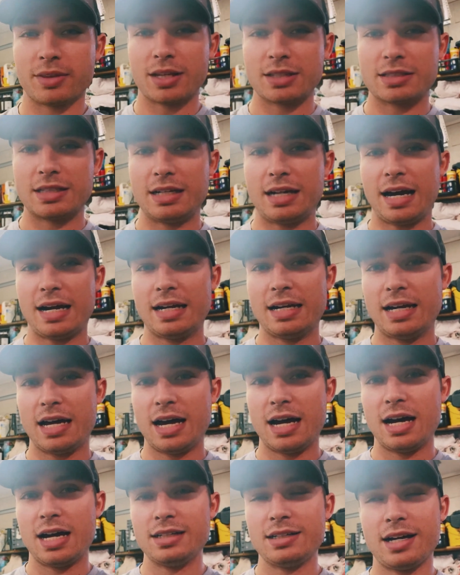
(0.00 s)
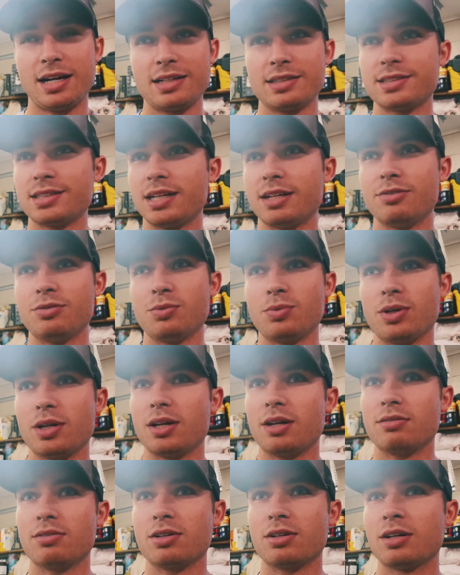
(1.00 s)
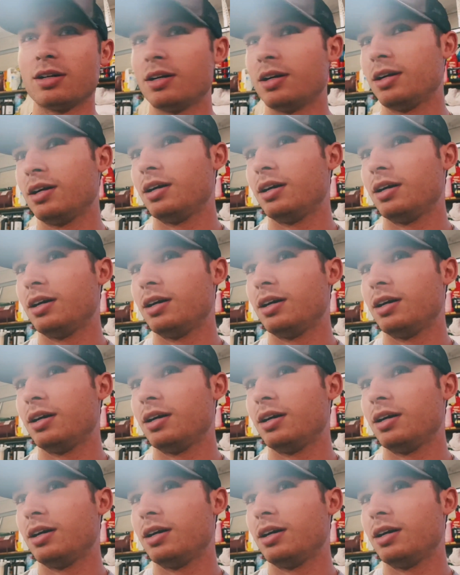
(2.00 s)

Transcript: It's a 99, 97, whatever.